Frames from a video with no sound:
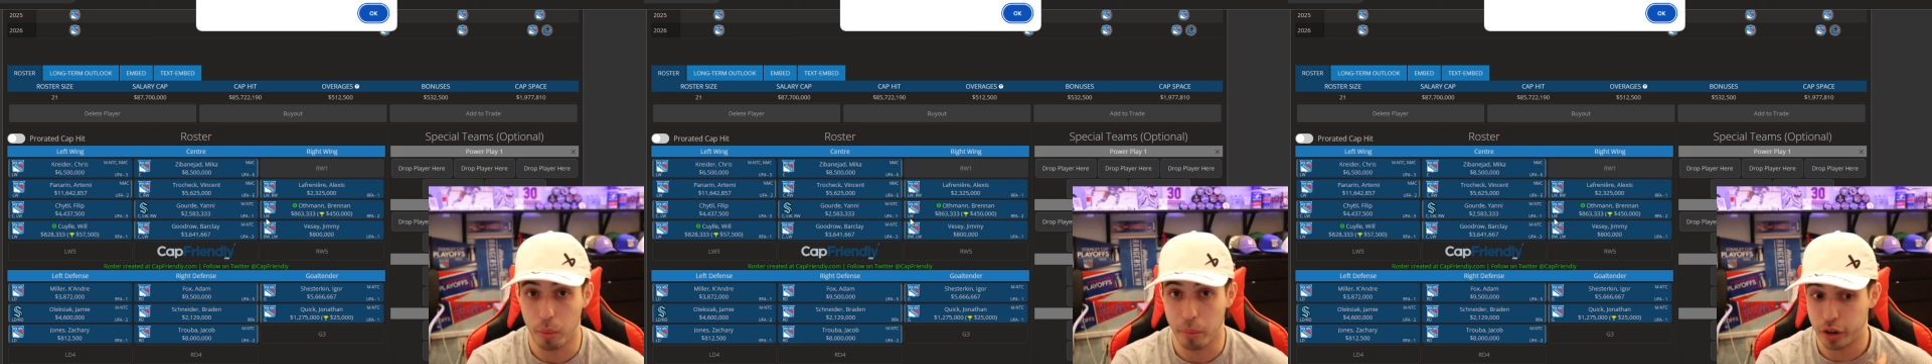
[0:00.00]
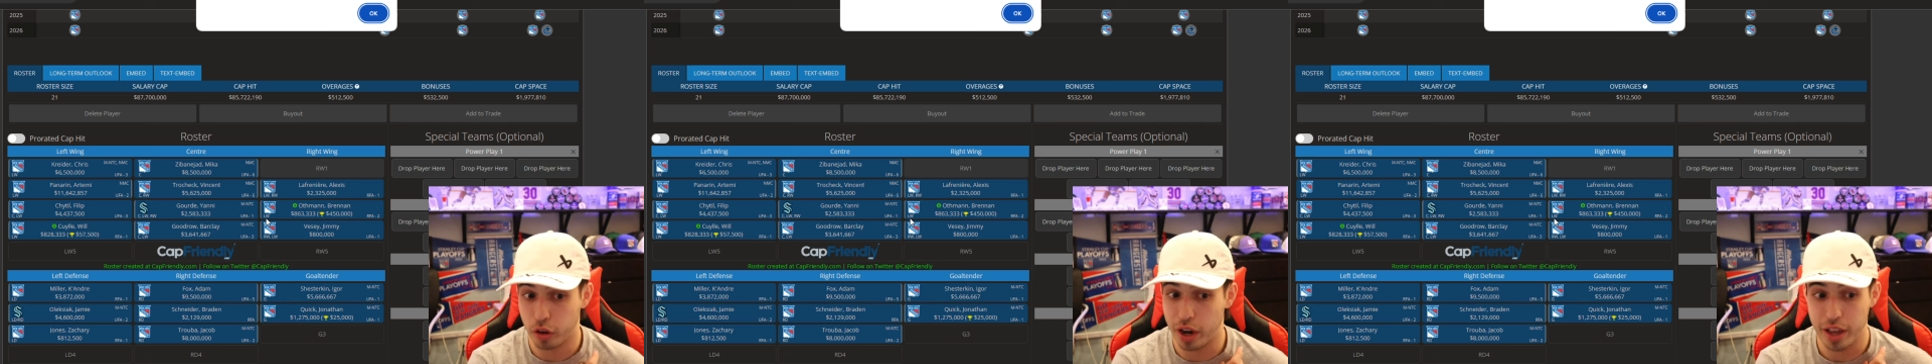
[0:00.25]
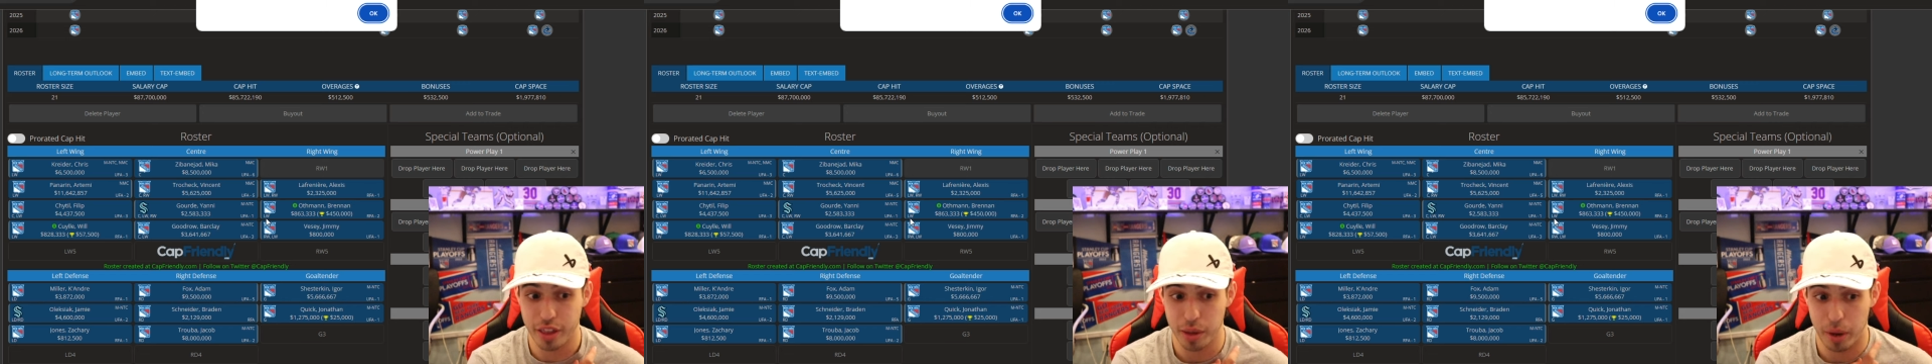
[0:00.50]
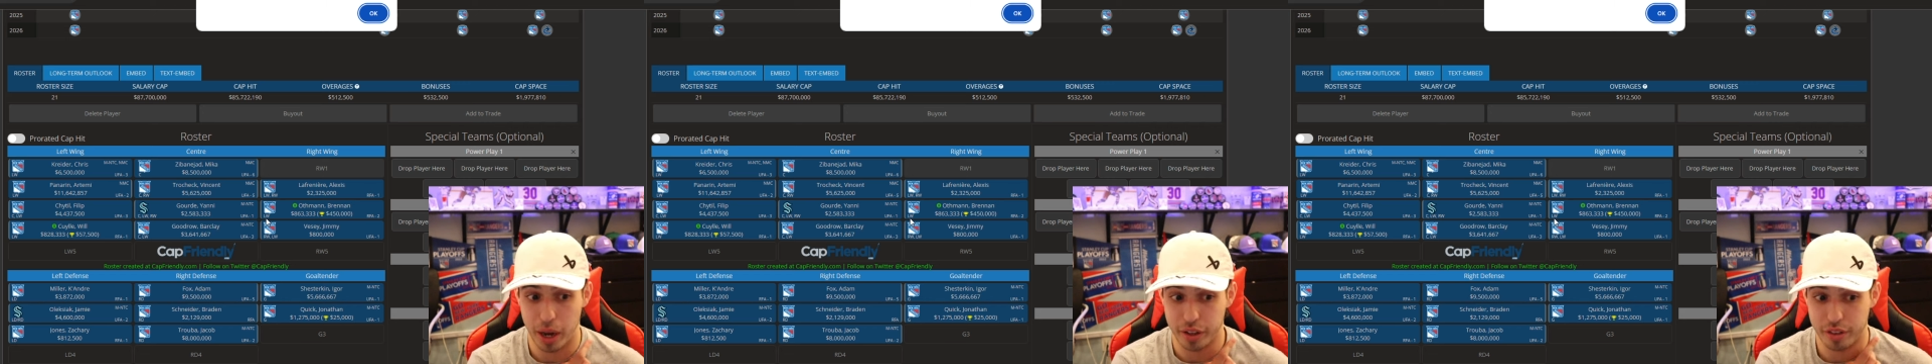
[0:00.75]
Am I crazy?
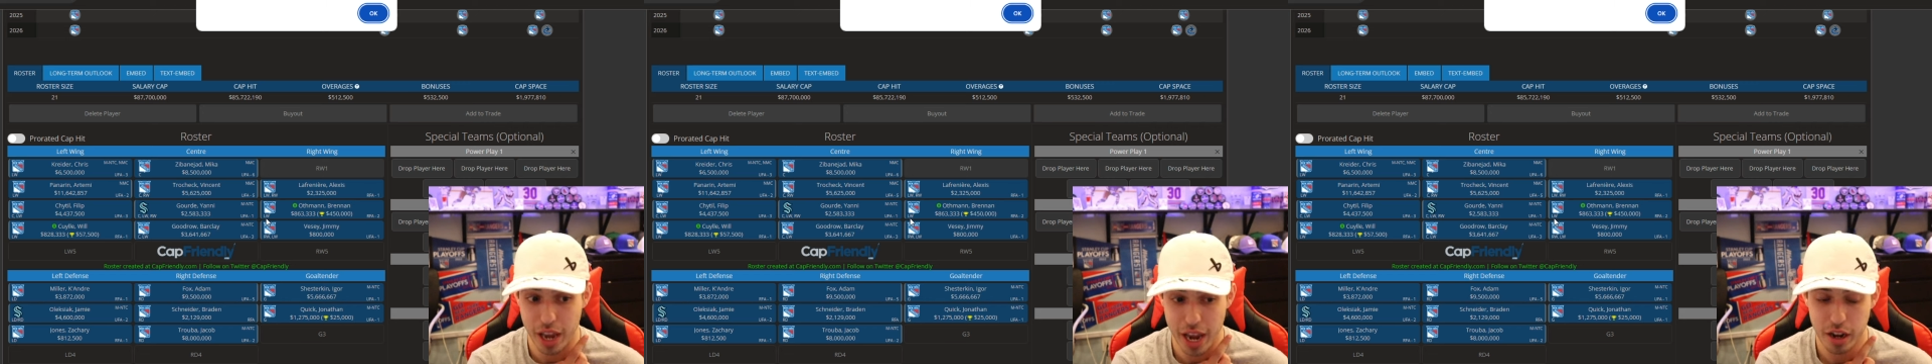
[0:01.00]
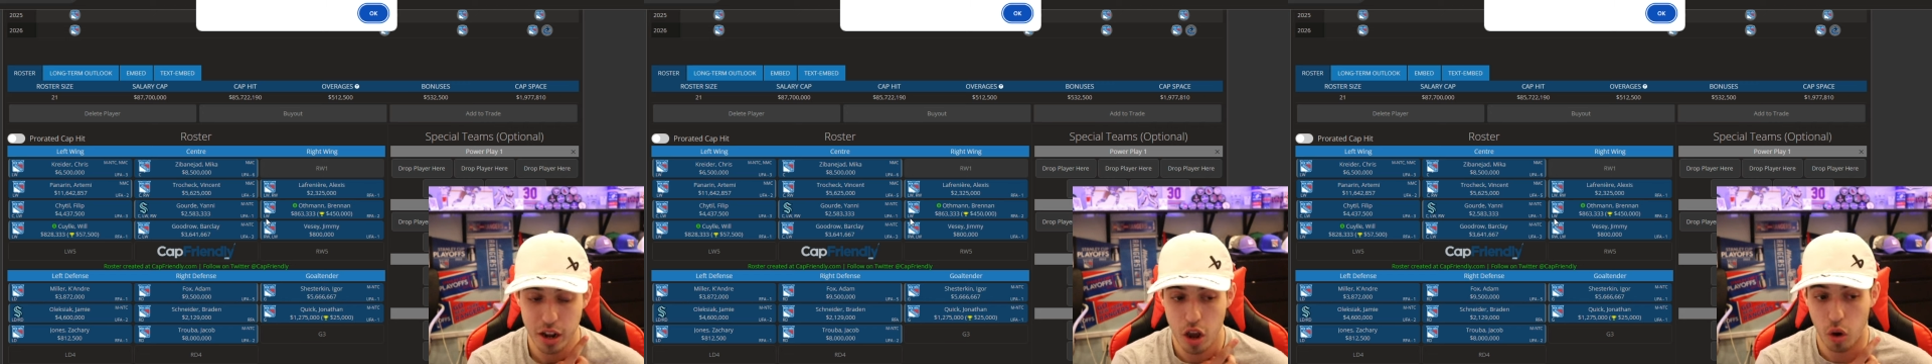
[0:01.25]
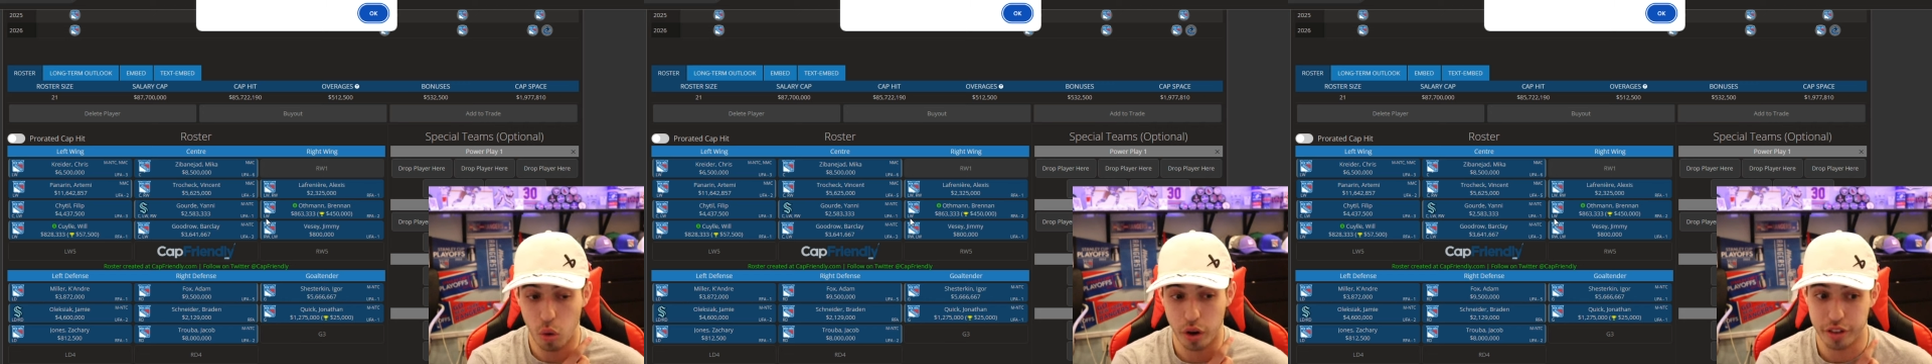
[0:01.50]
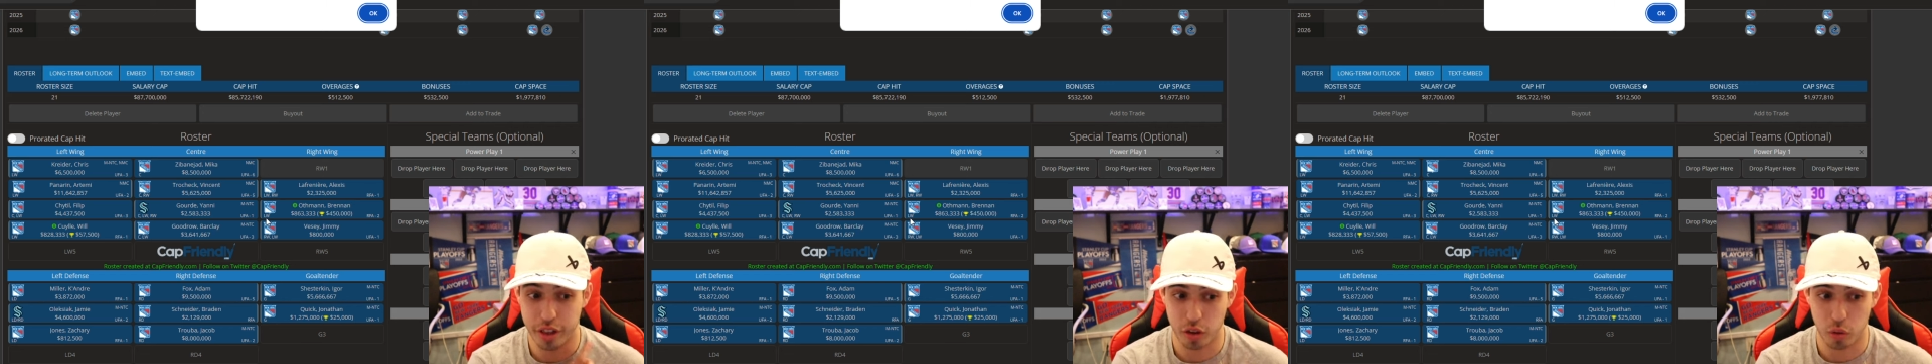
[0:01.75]
Am I insane? Or
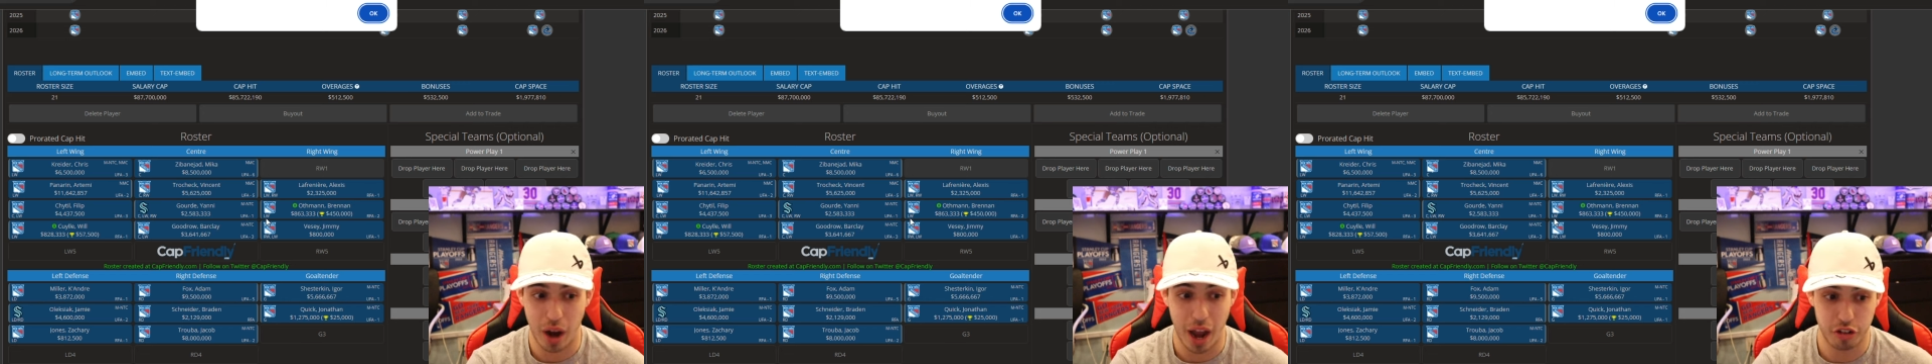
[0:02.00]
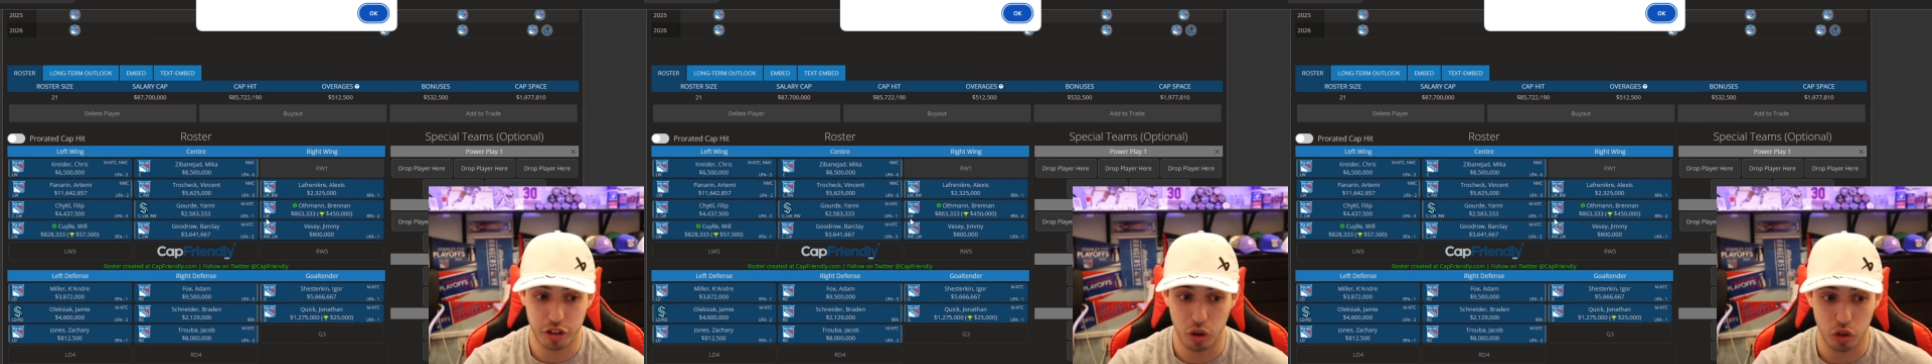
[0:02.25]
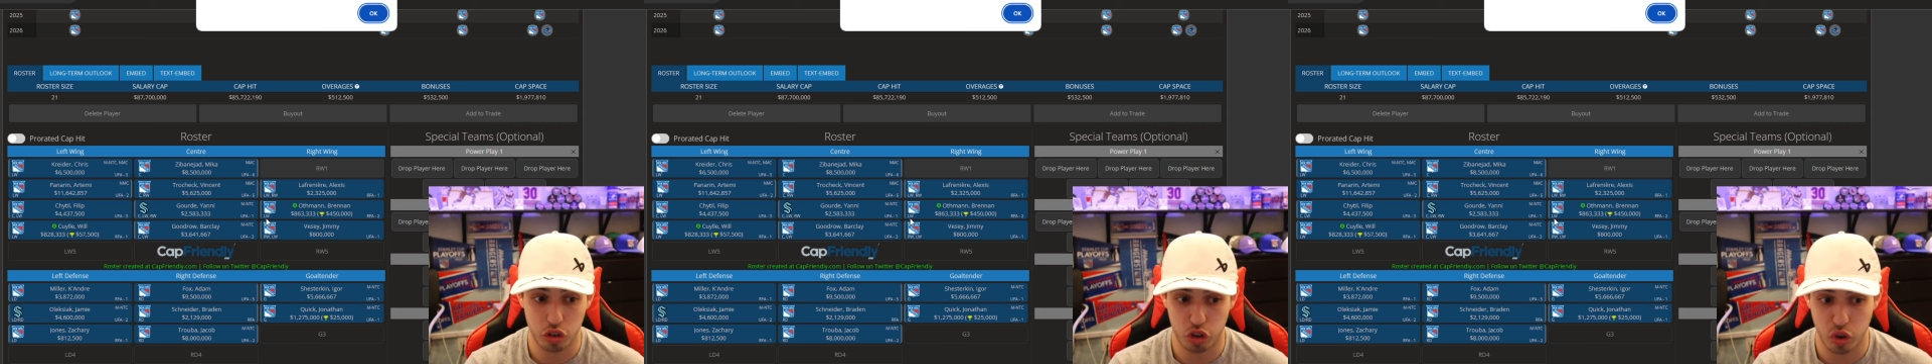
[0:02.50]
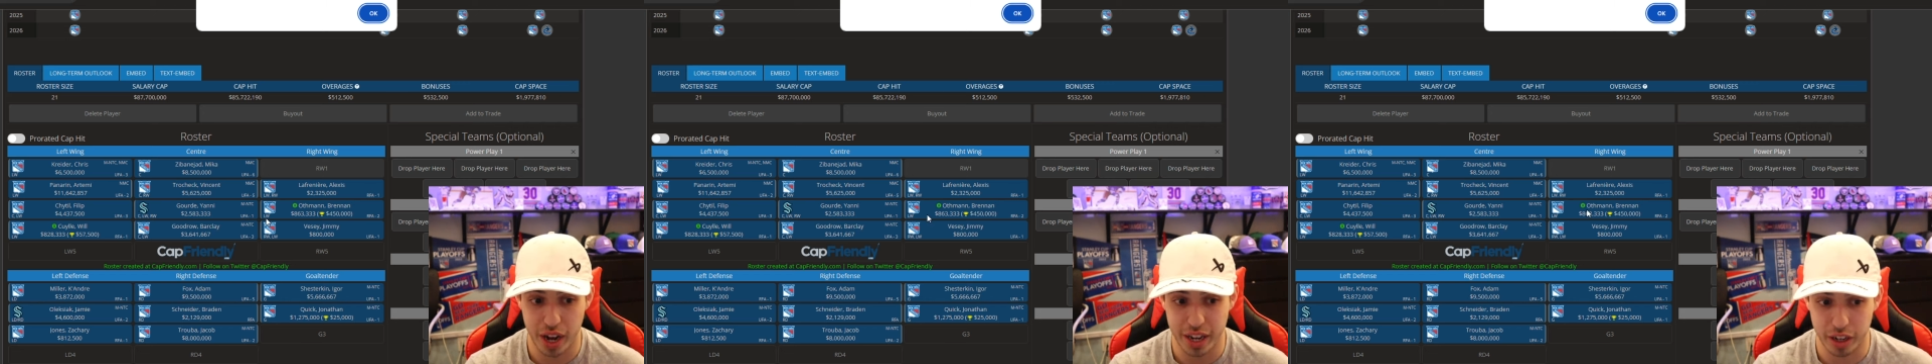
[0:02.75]
is this a rational trade